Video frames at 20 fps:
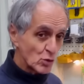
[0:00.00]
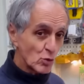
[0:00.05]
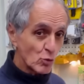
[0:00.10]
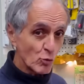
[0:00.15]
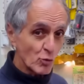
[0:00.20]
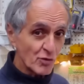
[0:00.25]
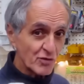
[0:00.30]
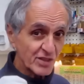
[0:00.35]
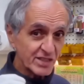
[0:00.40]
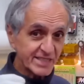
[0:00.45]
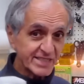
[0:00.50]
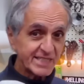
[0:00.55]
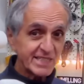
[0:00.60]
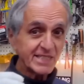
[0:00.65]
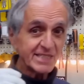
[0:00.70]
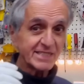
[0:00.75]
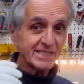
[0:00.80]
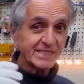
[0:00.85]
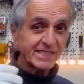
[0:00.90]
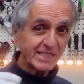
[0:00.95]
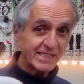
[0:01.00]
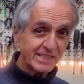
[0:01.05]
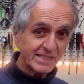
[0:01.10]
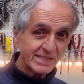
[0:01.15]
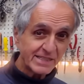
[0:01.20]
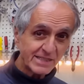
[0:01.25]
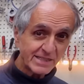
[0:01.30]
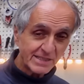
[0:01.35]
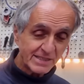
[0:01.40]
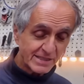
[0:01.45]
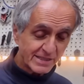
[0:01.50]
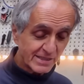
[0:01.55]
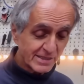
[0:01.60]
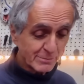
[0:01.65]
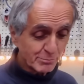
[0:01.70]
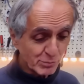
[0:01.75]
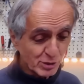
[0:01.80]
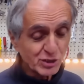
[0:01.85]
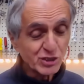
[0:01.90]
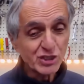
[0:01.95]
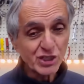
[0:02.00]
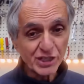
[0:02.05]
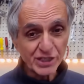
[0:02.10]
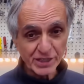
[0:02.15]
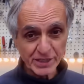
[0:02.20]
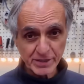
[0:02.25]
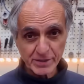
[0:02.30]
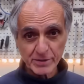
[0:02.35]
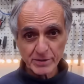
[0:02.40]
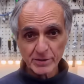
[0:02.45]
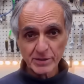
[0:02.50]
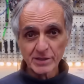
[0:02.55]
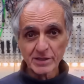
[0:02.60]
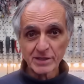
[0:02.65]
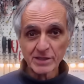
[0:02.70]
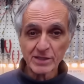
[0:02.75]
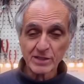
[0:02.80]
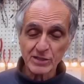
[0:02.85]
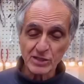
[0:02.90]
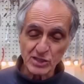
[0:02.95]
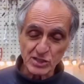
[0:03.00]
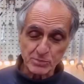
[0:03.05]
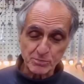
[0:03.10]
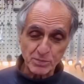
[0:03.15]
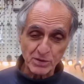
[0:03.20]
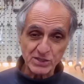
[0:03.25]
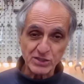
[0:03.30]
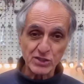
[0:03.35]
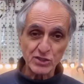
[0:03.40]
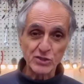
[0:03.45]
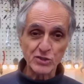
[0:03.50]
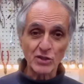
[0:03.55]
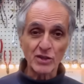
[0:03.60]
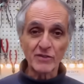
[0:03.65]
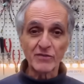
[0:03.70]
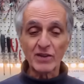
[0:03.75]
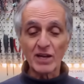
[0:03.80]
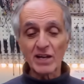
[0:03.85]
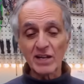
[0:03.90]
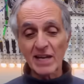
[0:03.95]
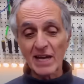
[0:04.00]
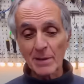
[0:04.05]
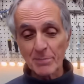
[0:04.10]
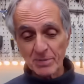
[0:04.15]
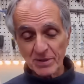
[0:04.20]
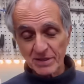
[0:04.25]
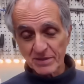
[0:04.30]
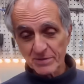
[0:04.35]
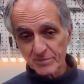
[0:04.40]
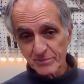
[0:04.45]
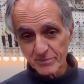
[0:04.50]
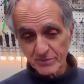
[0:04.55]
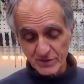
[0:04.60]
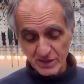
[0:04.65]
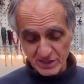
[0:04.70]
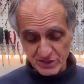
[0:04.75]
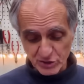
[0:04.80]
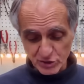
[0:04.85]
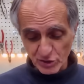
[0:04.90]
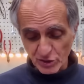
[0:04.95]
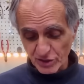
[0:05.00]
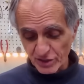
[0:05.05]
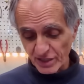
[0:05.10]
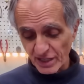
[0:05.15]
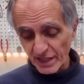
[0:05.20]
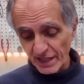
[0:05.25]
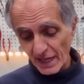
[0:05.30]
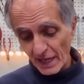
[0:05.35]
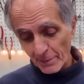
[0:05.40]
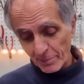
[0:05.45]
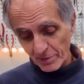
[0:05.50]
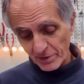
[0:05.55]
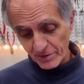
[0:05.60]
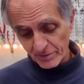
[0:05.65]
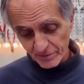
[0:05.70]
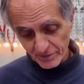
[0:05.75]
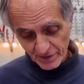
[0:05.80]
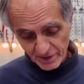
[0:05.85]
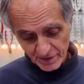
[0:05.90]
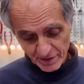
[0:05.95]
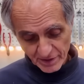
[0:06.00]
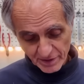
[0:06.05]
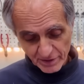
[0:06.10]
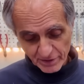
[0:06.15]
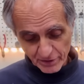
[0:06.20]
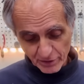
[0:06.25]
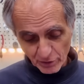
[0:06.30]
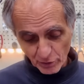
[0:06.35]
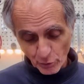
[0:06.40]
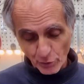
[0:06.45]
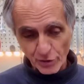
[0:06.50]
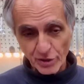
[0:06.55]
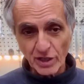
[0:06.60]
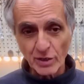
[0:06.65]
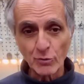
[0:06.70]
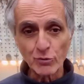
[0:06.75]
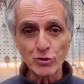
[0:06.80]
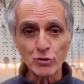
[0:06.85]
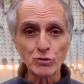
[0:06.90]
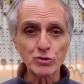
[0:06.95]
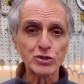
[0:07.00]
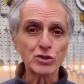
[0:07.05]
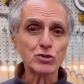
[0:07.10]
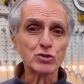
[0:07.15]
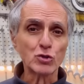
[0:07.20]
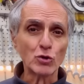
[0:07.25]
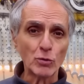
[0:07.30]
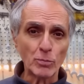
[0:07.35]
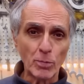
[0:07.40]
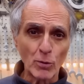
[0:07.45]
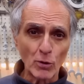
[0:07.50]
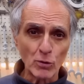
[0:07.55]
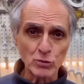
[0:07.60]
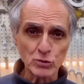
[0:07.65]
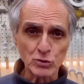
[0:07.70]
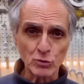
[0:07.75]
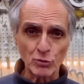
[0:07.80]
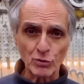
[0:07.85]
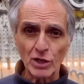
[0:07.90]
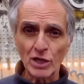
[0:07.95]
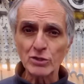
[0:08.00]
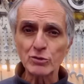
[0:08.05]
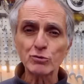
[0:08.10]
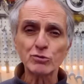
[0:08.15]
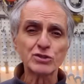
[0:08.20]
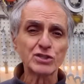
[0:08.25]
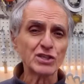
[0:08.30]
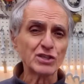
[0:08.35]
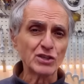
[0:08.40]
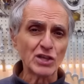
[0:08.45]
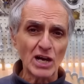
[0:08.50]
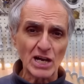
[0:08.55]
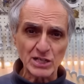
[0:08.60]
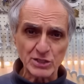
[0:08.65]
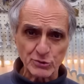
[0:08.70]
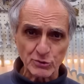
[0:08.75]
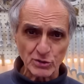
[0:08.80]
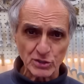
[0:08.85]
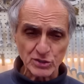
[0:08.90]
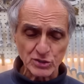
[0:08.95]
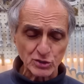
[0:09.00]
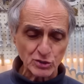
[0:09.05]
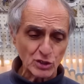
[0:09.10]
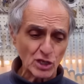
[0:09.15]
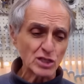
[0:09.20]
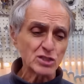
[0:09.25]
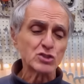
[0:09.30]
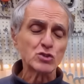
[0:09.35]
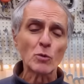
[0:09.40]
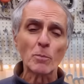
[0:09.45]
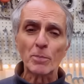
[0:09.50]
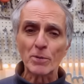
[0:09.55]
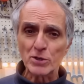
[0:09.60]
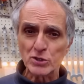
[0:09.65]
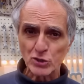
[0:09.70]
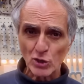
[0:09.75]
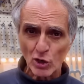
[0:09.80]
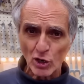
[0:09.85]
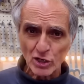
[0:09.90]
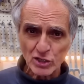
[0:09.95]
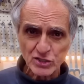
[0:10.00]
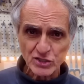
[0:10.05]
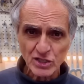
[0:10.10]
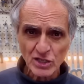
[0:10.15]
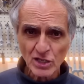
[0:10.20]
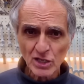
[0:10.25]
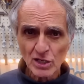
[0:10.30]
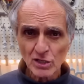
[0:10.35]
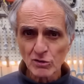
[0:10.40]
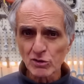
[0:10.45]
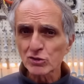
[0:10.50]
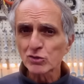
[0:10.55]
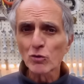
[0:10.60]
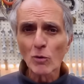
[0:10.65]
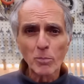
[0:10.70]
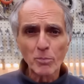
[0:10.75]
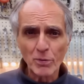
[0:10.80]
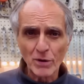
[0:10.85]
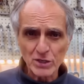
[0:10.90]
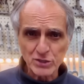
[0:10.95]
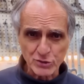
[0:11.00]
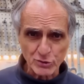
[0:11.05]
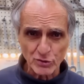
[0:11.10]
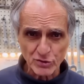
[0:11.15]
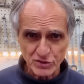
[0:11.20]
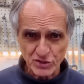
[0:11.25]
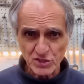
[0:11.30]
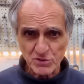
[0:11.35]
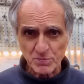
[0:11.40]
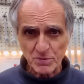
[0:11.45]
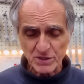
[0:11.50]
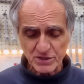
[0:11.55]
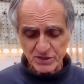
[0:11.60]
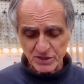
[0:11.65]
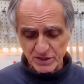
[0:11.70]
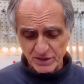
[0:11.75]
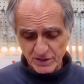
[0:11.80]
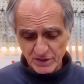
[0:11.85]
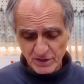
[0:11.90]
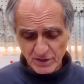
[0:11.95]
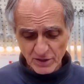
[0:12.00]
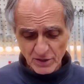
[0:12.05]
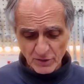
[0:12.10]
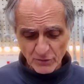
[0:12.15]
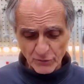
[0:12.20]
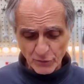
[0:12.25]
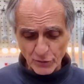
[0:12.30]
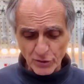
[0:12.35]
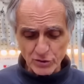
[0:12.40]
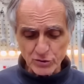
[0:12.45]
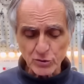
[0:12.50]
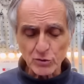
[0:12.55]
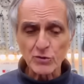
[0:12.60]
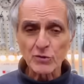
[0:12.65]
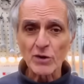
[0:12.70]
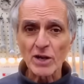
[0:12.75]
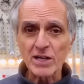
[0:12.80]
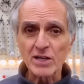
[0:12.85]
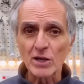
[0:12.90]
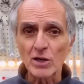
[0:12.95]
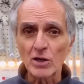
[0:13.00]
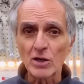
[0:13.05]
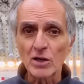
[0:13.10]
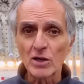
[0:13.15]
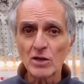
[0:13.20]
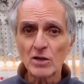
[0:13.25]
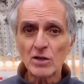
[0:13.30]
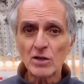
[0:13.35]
with the CNC machining, this piston should have not happened. This should have not happened. You know, we're not using turbos, we're not using nitrous, they're not supercharged. There's no pressure on this piston. For it to crack a